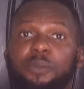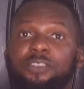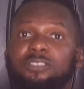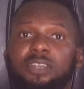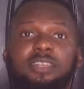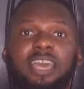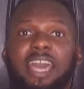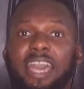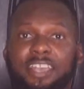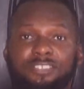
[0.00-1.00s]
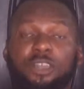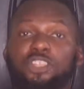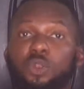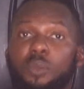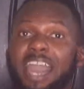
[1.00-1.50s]
person is
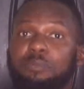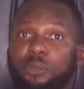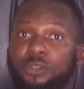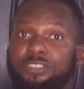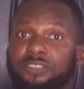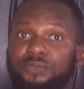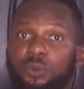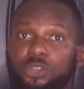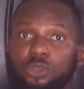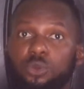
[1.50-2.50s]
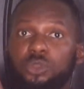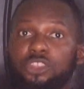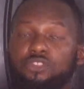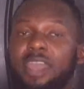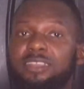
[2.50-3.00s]
not the right person for you,
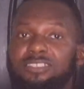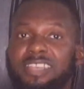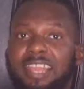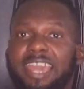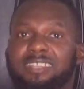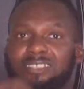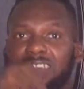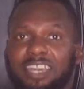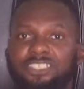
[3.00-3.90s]
you're trying to select,